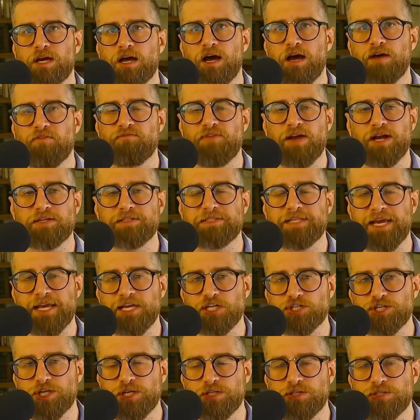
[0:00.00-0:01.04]

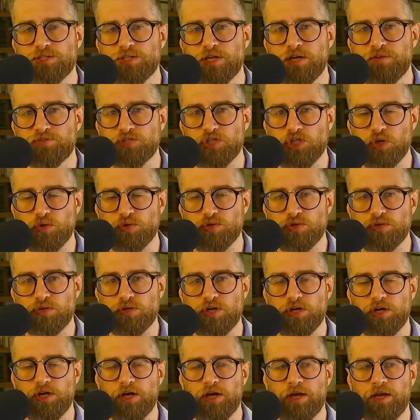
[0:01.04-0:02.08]
foundations of social
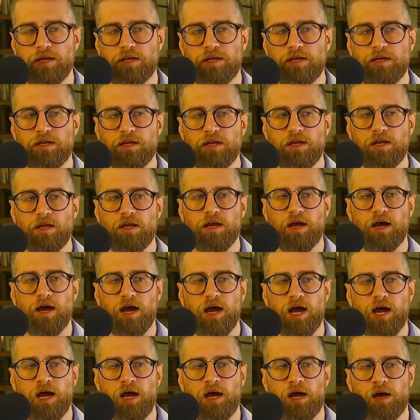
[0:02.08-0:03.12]
good,
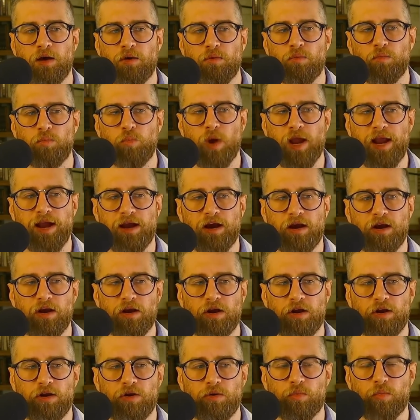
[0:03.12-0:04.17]

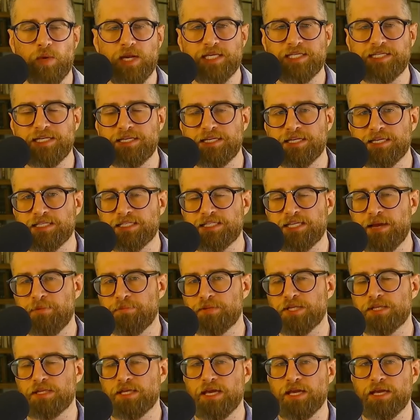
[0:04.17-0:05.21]
where we didn't accept
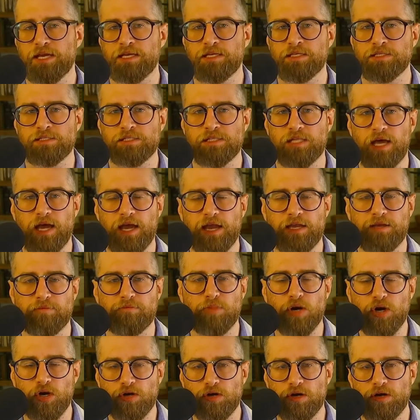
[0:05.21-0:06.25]
things like
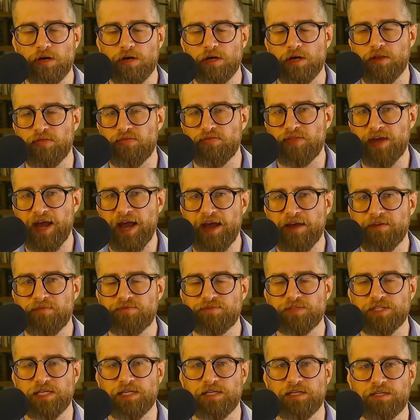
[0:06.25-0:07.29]
murder and theft
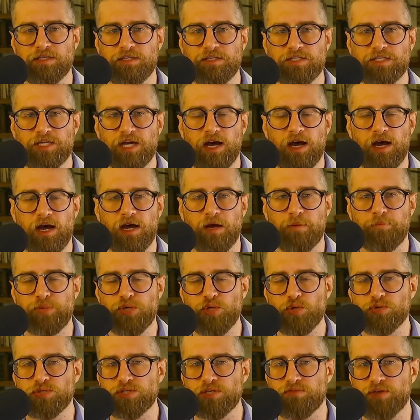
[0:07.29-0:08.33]
and
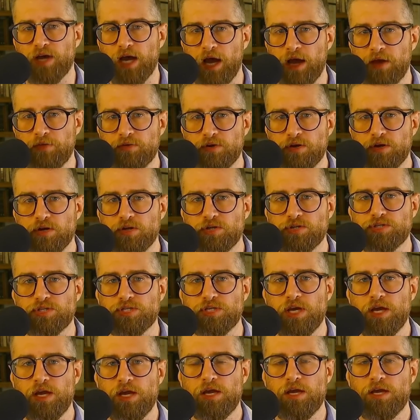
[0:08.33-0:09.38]
abuse of others.
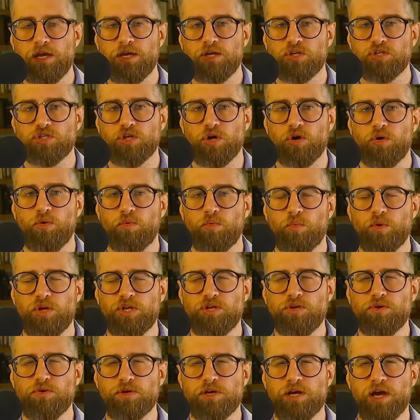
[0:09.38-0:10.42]
So when
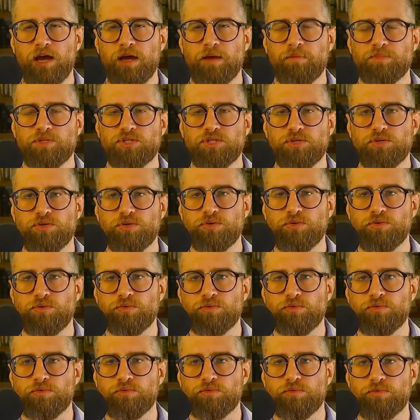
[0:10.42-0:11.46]
you come to
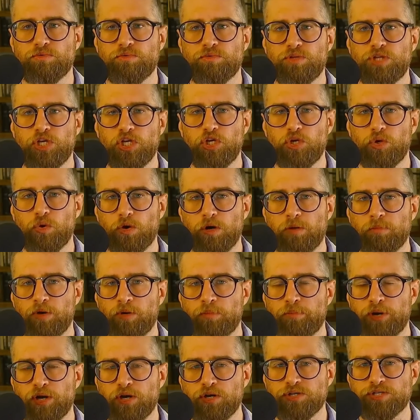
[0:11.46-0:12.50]
the normal
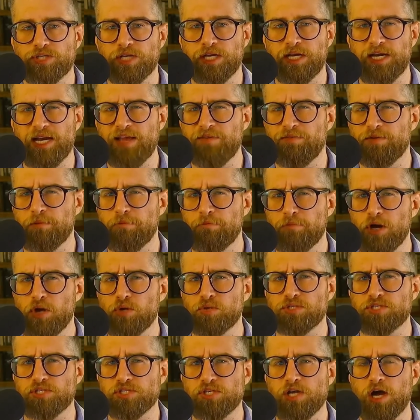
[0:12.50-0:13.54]
person and even
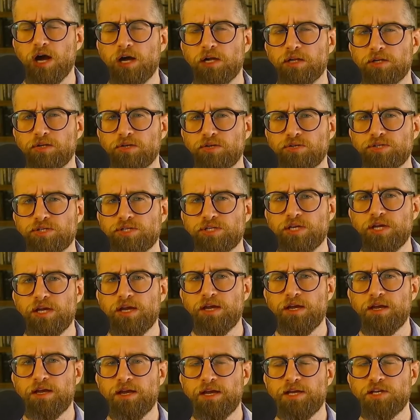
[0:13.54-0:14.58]
most scholars
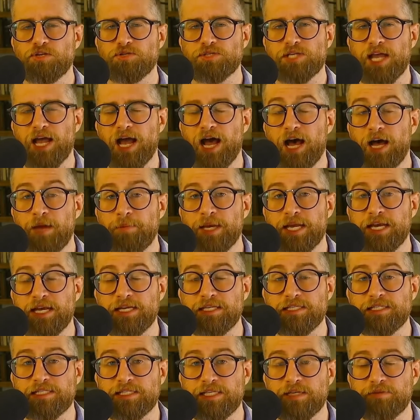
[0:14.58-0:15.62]
and you say, I'm
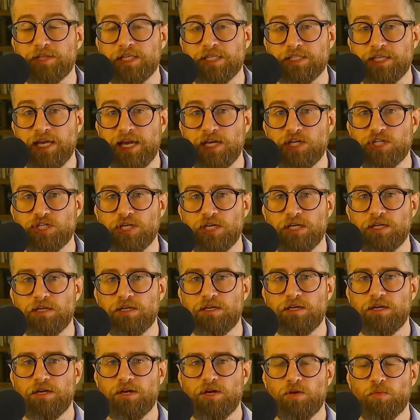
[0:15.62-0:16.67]
against civilization,
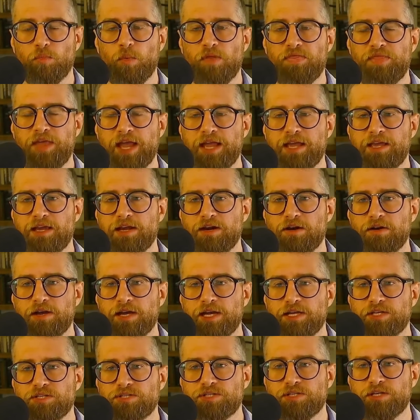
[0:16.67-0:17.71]
what they hear
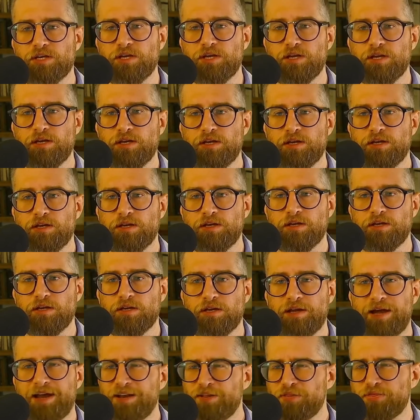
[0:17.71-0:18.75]
is,
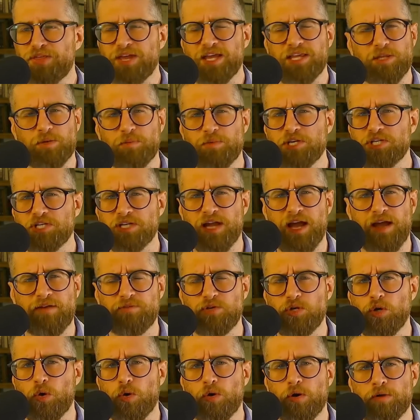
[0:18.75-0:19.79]
I don't think that we should have
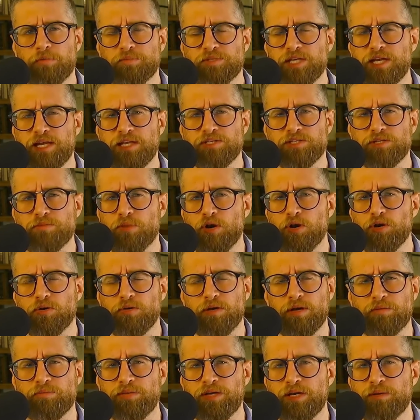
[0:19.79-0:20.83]
norms against
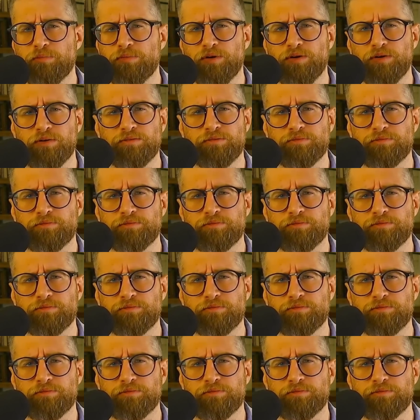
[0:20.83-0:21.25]
murdering people.